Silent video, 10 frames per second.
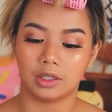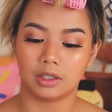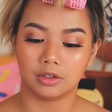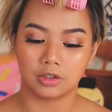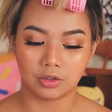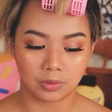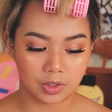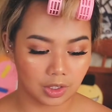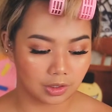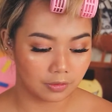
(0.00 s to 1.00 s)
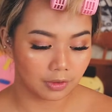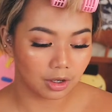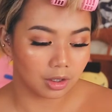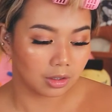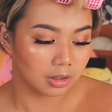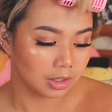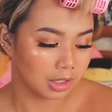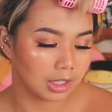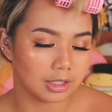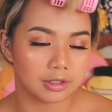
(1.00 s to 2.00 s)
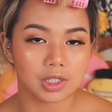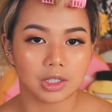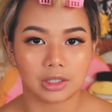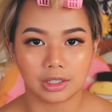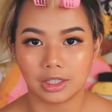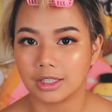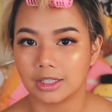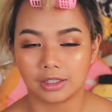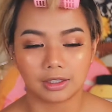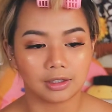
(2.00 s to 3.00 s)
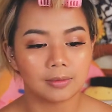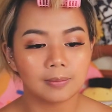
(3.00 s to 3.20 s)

nude shade of all, and it's called Nathan.